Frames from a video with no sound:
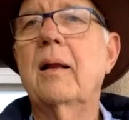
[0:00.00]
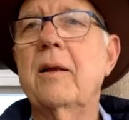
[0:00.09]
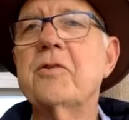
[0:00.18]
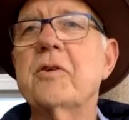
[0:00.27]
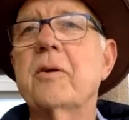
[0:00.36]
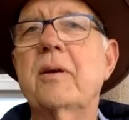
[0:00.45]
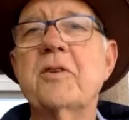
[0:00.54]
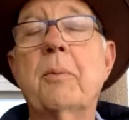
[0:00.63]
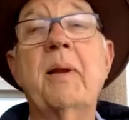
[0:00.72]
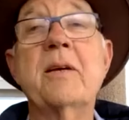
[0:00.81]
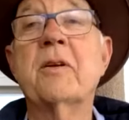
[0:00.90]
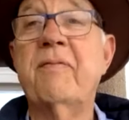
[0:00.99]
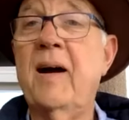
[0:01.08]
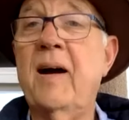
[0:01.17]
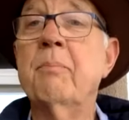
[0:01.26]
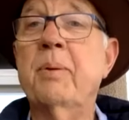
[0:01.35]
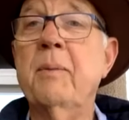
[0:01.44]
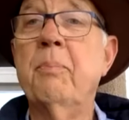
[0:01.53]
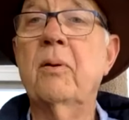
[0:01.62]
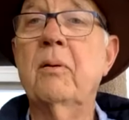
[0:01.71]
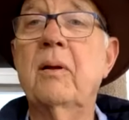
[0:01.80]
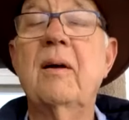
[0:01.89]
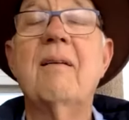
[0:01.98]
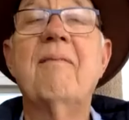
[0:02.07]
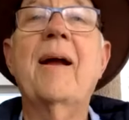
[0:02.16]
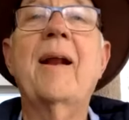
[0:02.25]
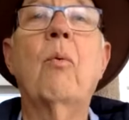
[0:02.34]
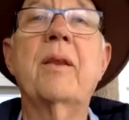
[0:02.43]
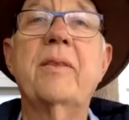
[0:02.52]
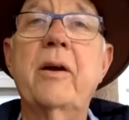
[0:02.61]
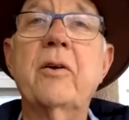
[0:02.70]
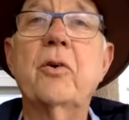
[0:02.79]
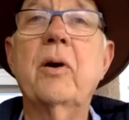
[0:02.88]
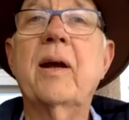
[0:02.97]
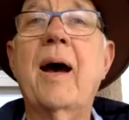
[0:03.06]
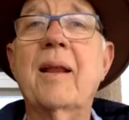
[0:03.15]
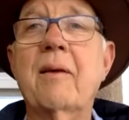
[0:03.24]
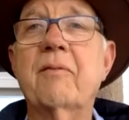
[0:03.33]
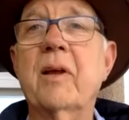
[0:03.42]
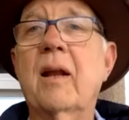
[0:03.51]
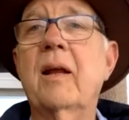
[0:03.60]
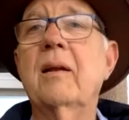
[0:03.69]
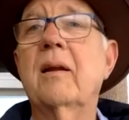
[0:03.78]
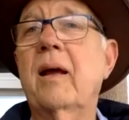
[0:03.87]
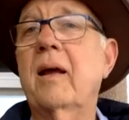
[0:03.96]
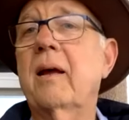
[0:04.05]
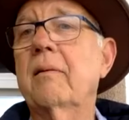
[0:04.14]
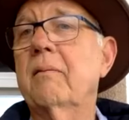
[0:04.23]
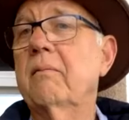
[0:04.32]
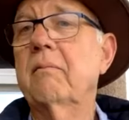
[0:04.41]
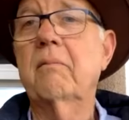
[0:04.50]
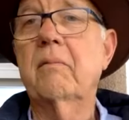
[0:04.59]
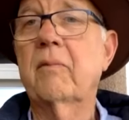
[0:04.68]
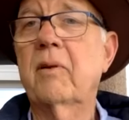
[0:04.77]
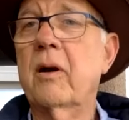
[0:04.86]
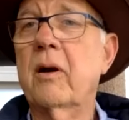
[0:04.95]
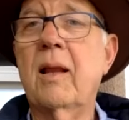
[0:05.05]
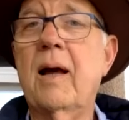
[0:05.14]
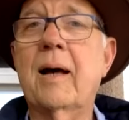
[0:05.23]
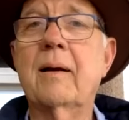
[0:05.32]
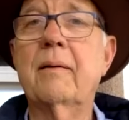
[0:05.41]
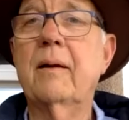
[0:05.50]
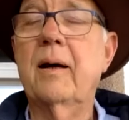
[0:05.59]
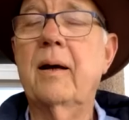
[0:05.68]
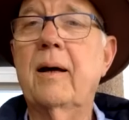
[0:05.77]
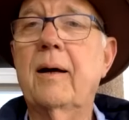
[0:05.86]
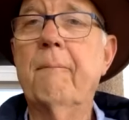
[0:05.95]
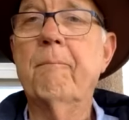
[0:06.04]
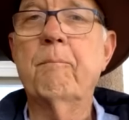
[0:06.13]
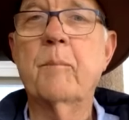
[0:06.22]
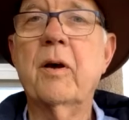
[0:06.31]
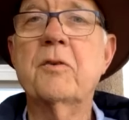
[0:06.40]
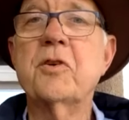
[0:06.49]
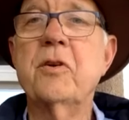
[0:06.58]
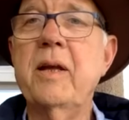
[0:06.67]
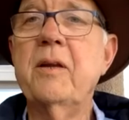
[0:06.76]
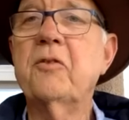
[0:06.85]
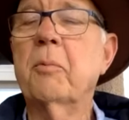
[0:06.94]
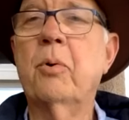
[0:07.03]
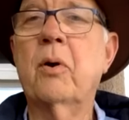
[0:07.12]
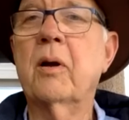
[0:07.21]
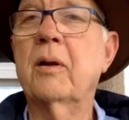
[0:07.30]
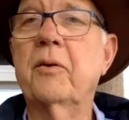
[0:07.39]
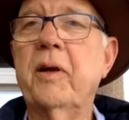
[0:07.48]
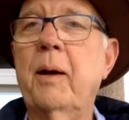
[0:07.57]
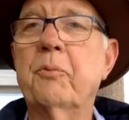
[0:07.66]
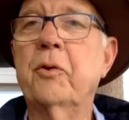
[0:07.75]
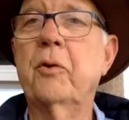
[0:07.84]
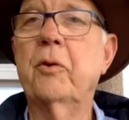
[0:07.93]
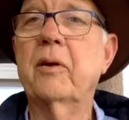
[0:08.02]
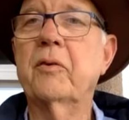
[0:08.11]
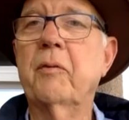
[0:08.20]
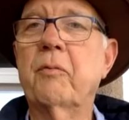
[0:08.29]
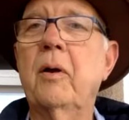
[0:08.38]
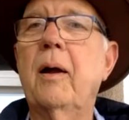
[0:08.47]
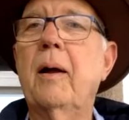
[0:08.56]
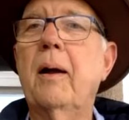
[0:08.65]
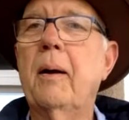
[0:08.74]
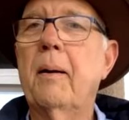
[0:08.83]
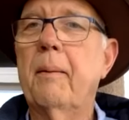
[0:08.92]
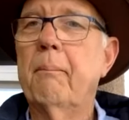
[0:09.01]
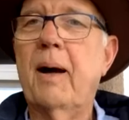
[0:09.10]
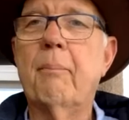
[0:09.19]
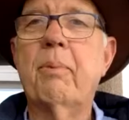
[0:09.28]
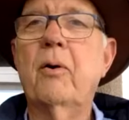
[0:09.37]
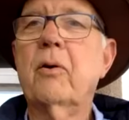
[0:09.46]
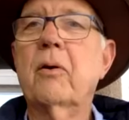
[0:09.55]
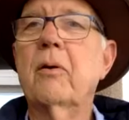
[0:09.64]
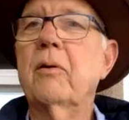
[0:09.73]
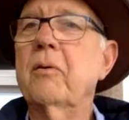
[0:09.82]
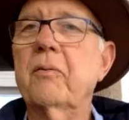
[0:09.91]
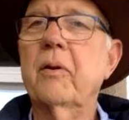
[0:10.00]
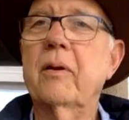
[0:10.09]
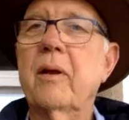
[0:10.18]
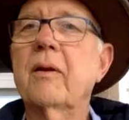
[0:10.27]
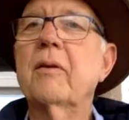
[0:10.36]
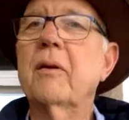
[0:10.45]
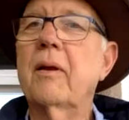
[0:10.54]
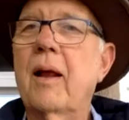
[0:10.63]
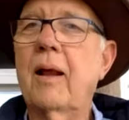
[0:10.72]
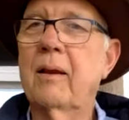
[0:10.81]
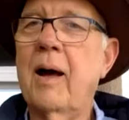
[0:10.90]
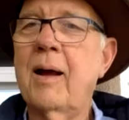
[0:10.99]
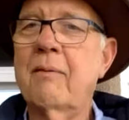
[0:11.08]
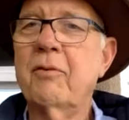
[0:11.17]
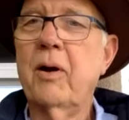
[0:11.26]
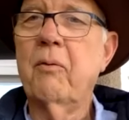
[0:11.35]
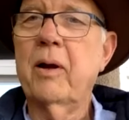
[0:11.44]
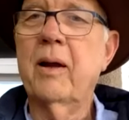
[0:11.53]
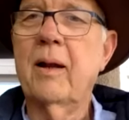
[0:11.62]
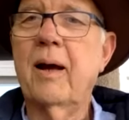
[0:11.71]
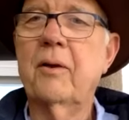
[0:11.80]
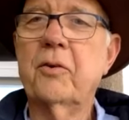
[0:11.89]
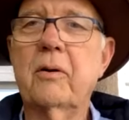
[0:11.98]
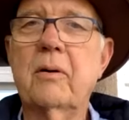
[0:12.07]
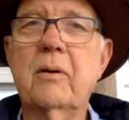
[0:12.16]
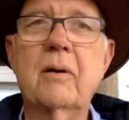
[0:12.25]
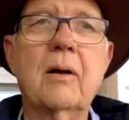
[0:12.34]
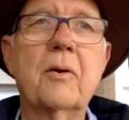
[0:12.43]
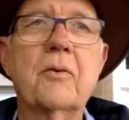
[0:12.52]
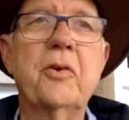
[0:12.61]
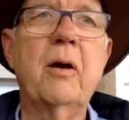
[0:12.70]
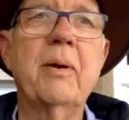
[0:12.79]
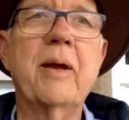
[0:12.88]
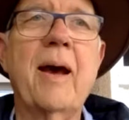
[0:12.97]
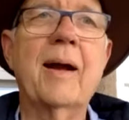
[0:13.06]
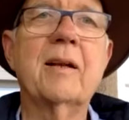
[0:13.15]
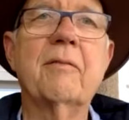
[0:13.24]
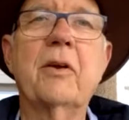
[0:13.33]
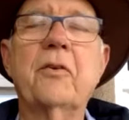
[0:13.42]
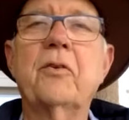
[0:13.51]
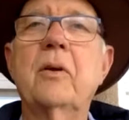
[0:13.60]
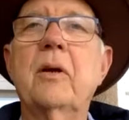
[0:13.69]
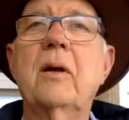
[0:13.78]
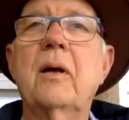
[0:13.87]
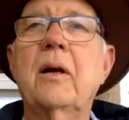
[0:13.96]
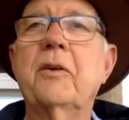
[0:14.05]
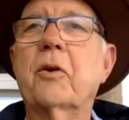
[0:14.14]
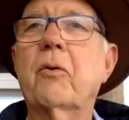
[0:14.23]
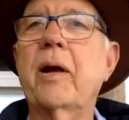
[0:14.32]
this is a place to find people, find out what they're doing, how they've done it, and learn a lot, because you need support on this. Absolutely, it's difficult. Bob Boker, a lot of you I recognize are Shelby activists. It's a